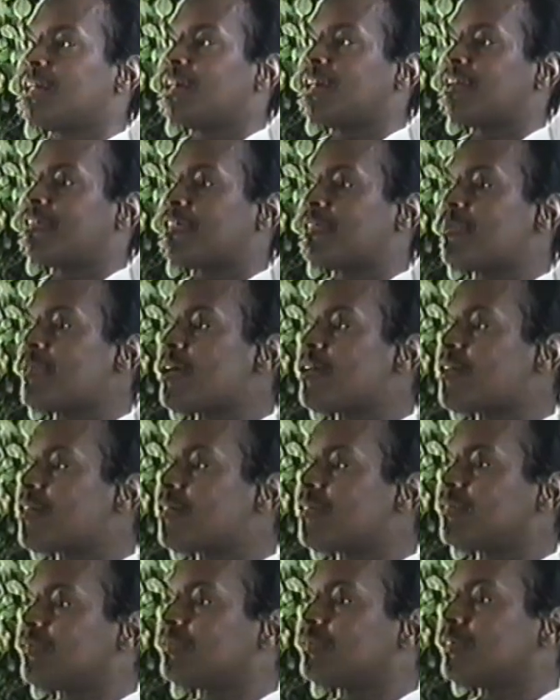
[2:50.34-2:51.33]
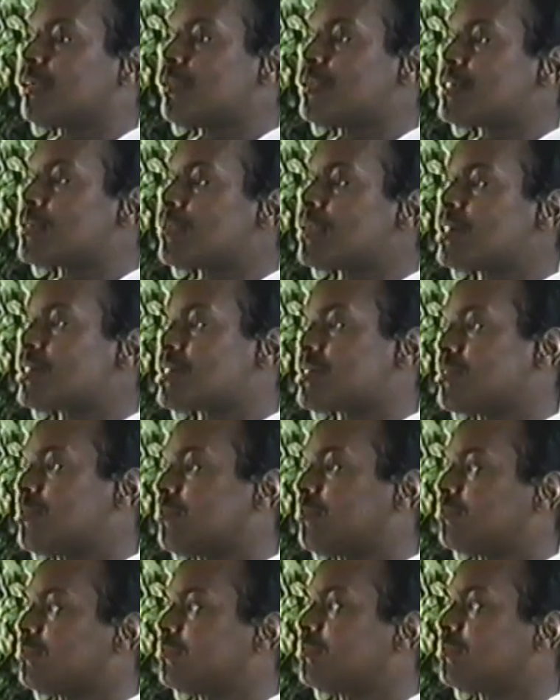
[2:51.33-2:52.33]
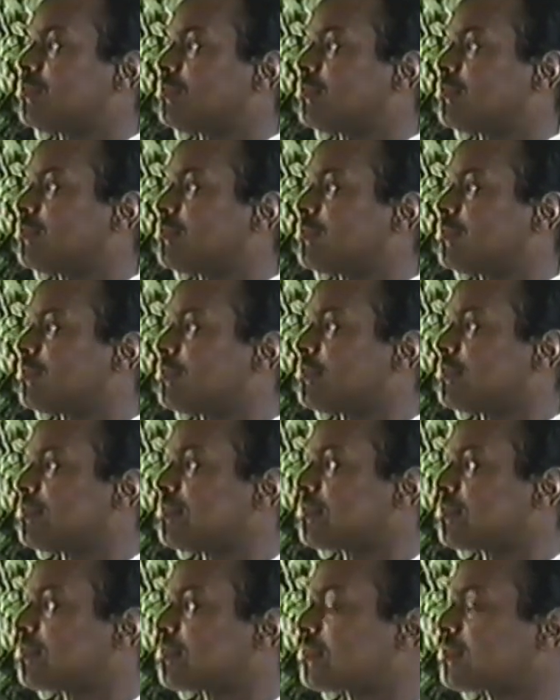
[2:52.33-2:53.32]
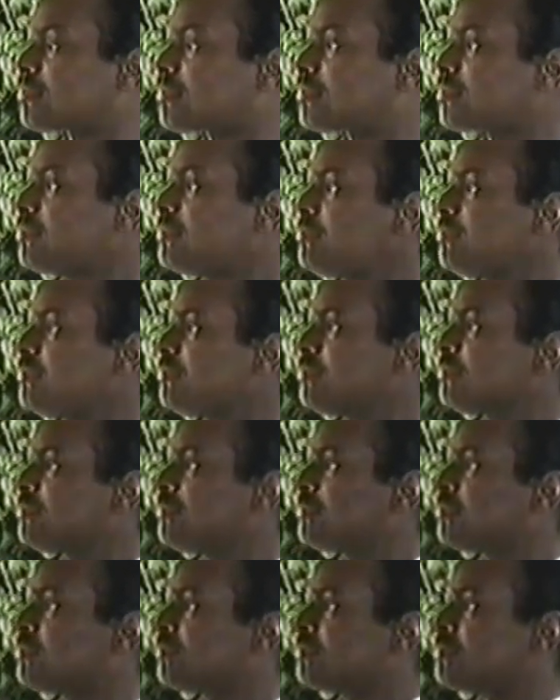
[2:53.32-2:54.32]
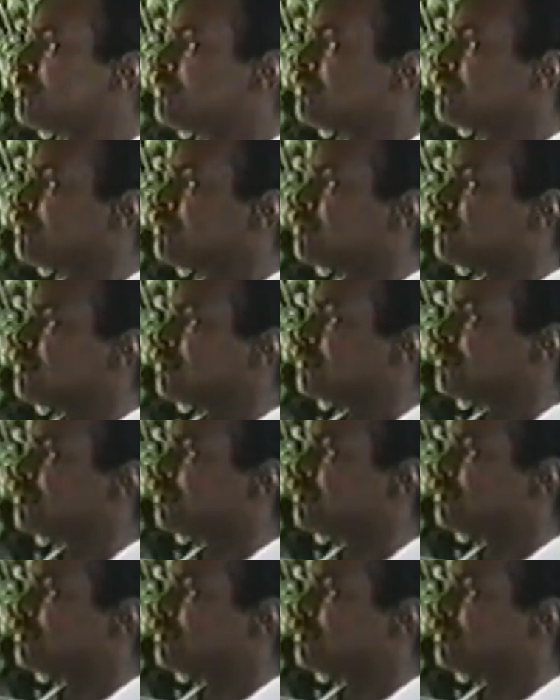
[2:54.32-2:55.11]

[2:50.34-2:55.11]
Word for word: And from there, I went to Benson. Ah, well, just prior to, uh, that's when I, I